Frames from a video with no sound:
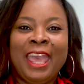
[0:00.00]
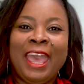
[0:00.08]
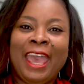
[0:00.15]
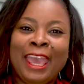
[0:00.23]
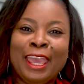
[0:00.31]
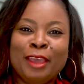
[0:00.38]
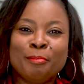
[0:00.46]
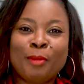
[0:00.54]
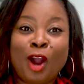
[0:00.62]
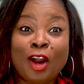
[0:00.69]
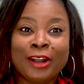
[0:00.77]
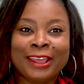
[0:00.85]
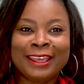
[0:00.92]
Hey,
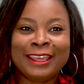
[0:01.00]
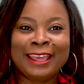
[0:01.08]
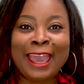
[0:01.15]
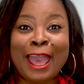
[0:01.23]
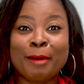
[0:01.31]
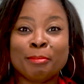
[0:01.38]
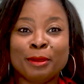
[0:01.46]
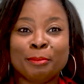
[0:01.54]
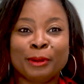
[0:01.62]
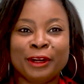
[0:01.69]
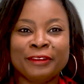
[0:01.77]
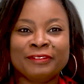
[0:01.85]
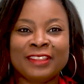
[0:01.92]
Marti, happy
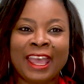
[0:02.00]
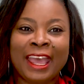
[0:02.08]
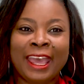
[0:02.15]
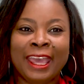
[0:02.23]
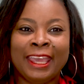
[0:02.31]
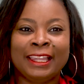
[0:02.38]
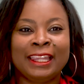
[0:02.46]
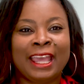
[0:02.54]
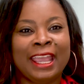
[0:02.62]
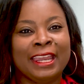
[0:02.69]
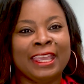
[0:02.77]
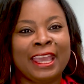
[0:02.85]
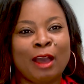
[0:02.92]
birthday.
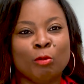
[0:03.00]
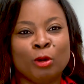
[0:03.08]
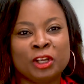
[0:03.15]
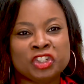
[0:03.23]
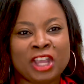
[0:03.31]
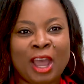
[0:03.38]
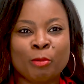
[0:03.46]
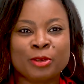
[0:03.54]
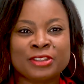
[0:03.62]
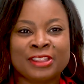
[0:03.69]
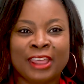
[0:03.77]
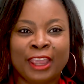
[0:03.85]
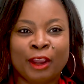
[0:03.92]
Lady, I wish I was
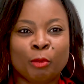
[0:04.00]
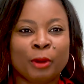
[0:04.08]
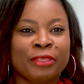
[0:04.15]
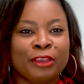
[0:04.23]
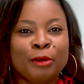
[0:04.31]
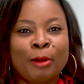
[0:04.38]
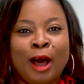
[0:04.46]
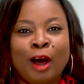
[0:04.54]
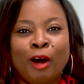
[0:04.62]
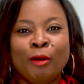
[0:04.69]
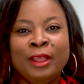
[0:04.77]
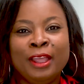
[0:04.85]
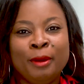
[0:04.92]
there with you
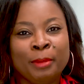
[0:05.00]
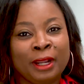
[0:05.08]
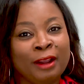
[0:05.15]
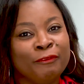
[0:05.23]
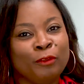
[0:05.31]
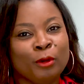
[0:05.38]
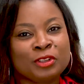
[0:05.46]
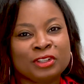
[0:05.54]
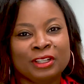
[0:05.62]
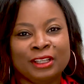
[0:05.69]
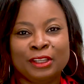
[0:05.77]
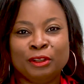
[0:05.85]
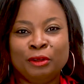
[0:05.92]
all, but
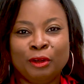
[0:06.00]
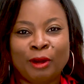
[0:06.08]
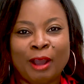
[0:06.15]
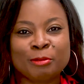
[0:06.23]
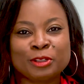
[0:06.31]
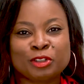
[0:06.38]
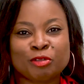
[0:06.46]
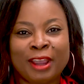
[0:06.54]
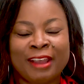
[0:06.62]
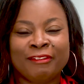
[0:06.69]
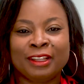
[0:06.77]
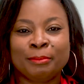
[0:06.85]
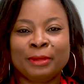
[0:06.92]
unfortunately you knew I was
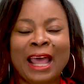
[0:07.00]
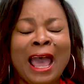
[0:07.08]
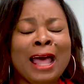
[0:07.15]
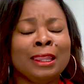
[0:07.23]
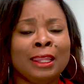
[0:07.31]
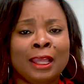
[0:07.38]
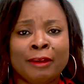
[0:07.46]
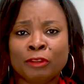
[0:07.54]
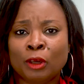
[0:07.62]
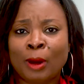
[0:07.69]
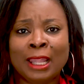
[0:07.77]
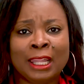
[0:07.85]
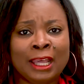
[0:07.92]
traveling, but I love you,
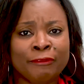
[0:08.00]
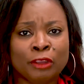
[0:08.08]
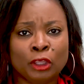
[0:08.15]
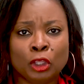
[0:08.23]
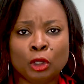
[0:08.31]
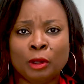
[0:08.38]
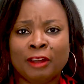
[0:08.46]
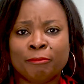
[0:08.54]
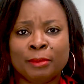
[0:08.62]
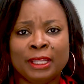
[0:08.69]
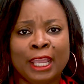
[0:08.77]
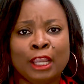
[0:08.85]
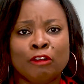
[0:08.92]
I love you. You have
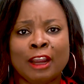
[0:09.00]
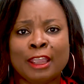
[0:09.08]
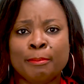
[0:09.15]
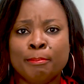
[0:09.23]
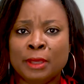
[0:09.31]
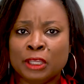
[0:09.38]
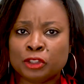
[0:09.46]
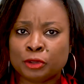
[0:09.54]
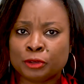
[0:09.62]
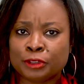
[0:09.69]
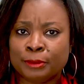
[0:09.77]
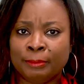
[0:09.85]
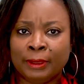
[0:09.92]
been a great mentor
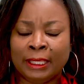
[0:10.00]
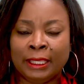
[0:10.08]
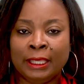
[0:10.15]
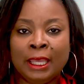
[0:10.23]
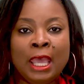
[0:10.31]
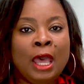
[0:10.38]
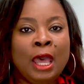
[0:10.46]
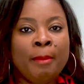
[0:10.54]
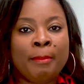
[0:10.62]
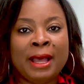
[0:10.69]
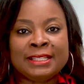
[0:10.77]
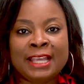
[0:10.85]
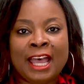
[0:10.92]
to me.
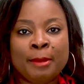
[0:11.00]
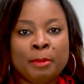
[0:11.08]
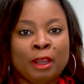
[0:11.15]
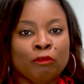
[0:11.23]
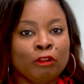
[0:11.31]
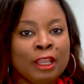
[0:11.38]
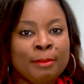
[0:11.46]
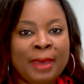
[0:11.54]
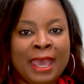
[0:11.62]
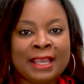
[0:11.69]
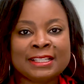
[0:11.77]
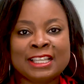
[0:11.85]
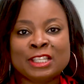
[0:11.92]
My time at
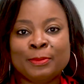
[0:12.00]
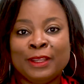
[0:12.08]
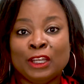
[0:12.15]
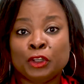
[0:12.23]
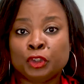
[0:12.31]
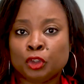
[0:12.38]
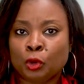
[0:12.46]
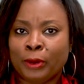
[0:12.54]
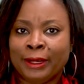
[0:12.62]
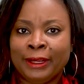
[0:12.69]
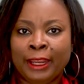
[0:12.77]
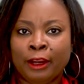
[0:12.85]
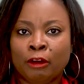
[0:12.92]
REMAX has been
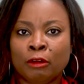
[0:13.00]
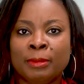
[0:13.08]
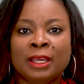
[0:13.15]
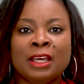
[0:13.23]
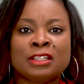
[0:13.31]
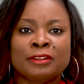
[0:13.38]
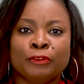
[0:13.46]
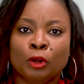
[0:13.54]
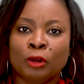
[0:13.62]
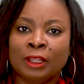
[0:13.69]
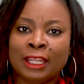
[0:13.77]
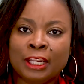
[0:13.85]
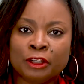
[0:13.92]
extraordinary because of
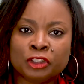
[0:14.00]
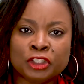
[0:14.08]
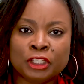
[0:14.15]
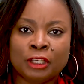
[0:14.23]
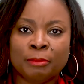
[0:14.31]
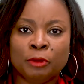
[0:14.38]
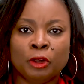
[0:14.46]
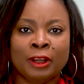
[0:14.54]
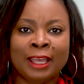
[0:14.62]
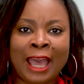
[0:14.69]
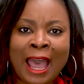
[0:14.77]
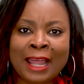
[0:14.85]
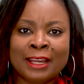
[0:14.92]
your leadership, your
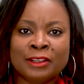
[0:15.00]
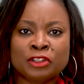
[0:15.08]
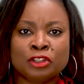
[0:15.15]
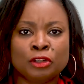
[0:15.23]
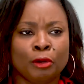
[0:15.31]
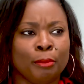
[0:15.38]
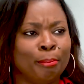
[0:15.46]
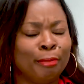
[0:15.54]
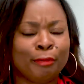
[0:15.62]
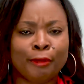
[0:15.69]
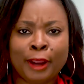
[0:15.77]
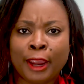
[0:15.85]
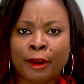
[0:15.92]
guidance, your
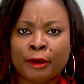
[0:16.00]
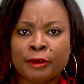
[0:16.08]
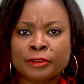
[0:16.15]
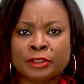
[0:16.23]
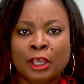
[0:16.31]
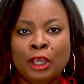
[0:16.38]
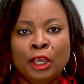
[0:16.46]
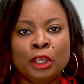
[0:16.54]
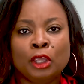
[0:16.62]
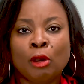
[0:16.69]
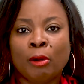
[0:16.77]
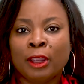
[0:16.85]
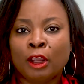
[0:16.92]
prayers,
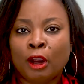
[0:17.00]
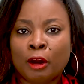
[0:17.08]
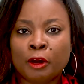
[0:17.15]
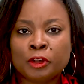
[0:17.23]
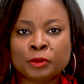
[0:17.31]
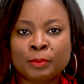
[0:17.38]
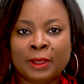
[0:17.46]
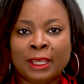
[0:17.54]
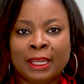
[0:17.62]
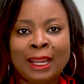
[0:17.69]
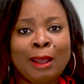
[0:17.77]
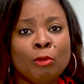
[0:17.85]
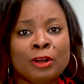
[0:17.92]
your encouragement.
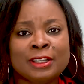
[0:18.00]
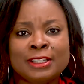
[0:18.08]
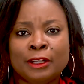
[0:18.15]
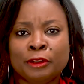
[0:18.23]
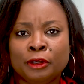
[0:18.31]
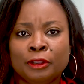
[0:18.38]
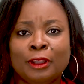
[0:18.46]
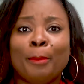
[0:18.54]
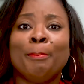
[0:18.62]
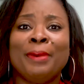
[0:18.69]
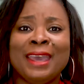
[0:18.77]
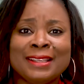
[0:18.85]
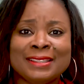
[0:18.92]
And I want to tell you, the
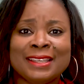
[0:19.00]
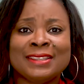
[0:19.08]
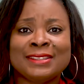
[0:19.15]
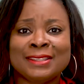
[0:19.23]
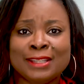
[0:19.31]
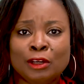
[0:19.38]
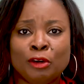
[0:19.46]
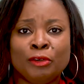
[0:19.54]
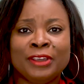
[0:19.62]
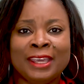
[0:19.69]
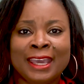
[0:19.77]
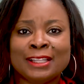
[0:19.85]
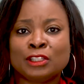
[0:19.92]
best is still
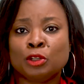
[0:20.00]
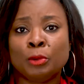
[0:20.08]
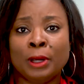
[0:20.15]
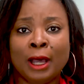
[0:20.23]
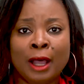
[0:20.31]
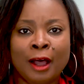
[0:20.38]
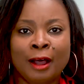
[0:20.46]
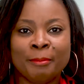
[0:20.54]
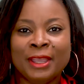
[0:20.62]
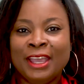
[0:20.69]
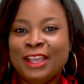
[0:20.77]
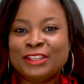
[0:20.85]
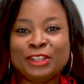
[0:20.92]
yet to come.
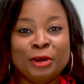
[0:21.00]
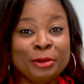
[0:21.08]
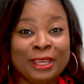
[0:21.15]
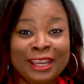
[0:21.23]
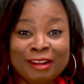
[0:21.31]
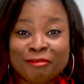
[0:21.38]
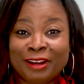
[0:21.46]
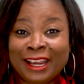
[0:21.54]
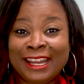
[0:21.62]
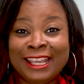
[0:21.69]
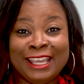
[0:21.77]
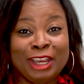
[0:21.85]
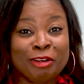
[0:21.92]
So get
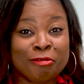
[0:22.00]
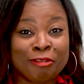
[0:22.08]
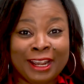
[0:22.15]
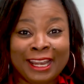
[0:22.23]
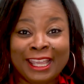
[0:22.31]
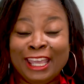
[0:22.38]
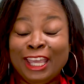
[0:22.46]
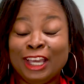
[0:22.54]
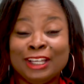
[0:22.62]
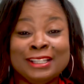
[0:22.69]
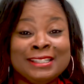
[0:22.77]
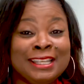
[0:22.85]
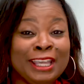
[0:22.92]
ready, get ready, and
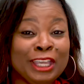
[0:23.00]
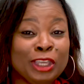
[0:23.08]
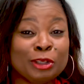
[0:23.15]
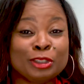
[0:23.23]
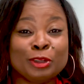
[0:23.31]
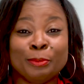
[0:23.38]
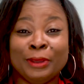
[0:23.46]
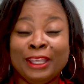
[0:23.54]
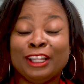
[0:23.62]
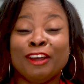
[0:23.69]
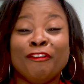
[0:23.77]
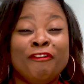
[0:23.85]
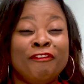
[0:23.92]
continue to be
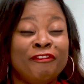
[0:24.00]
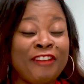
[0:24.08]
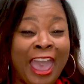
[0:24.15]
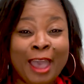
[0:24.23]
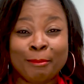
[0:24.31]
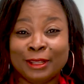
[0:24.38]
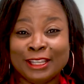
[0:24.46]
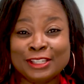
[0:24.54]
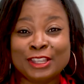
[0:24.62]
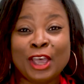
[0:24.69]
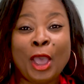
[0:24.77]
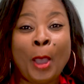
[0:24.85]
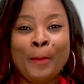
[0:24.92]
the fabulous
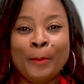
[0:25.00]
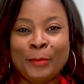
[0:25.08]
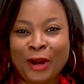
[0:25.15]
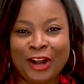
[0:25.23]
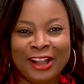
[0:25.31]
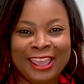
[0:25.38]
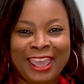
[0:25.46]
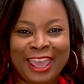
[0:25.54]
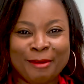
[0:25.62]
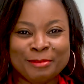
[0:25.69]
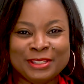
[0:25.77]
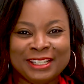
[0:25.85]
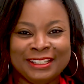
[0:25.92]
Marti
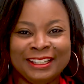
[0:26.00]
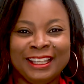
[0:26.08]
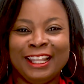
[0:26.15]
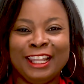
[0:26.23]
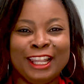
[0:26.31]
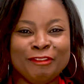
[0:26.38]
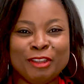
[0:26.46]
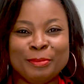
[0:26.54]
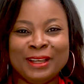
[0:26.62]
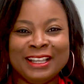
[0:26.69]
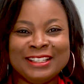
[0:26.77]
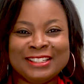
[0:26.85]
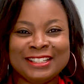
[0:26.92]
Hampton. Love you
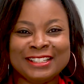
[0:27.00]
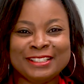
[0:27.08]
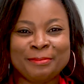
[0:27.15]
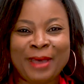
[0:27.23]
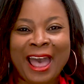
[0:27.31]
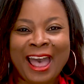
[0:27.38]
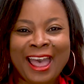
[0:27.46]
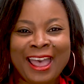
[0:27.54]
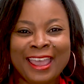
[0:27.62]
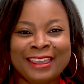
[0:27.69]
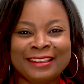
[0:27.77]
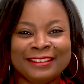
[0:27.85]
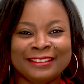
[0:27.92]
bunches. Bye.